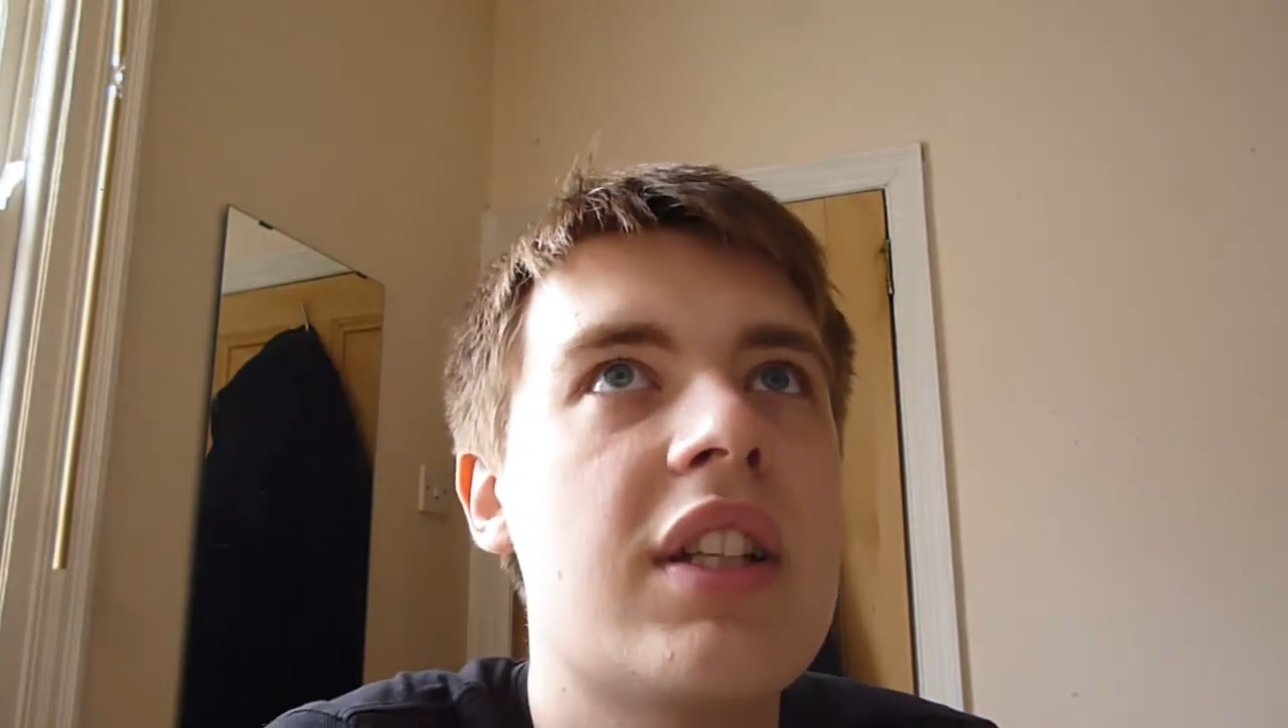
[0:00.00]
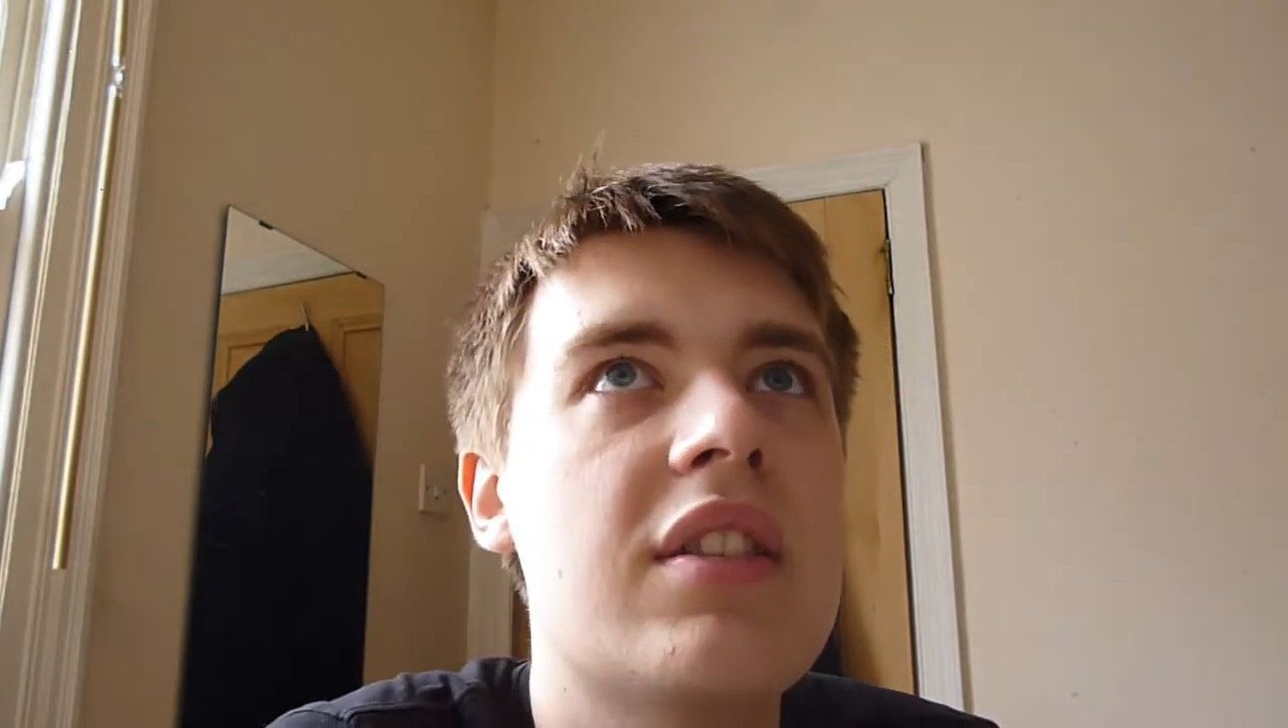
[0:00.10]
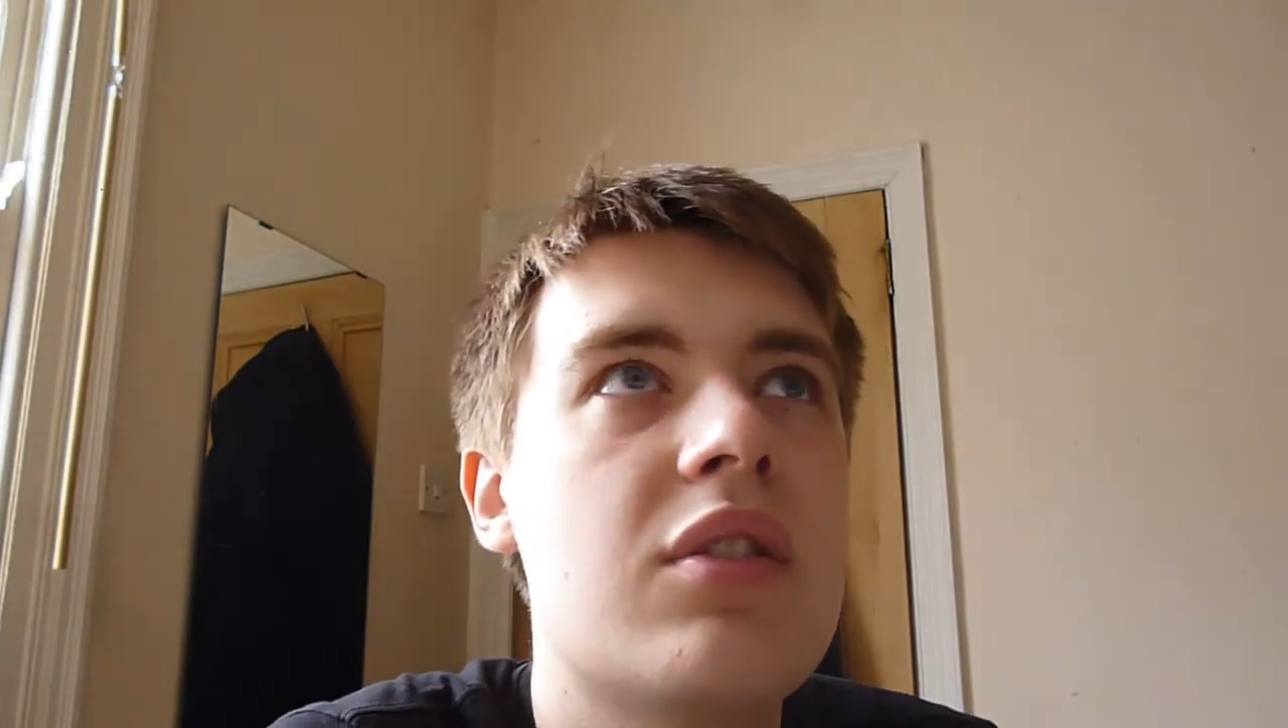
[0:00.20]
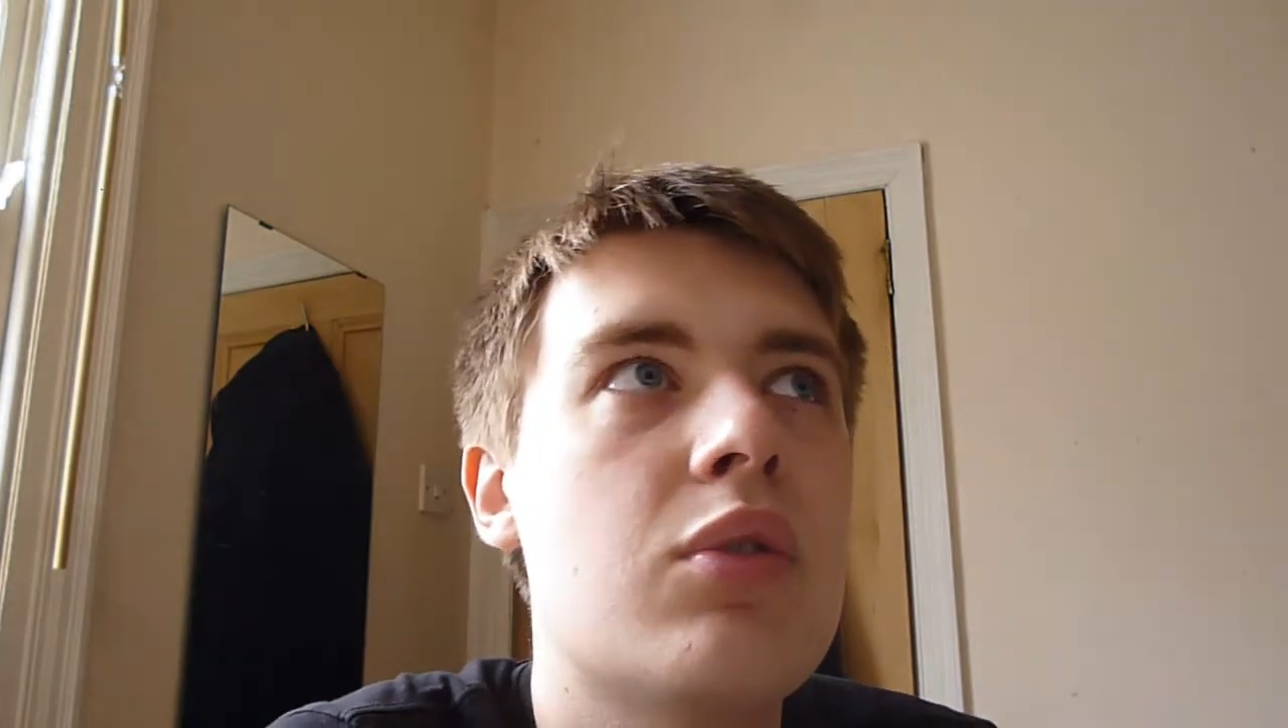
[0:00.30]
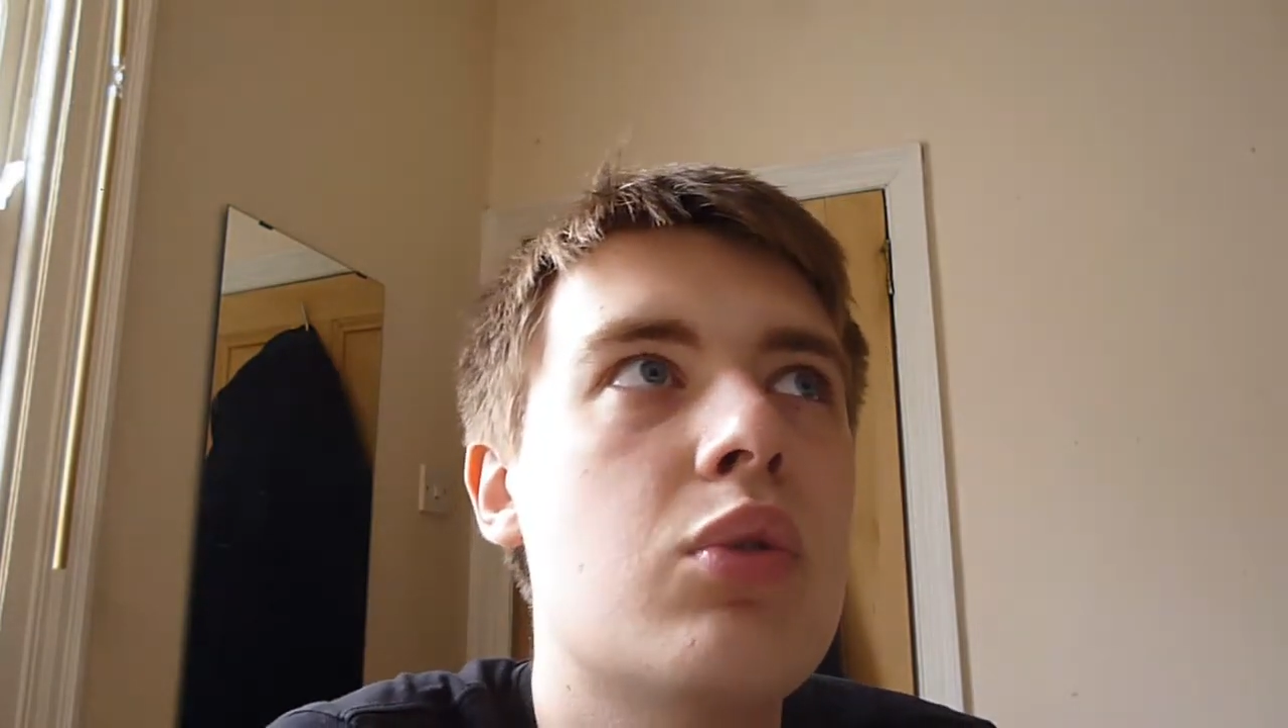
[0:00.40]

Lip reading: into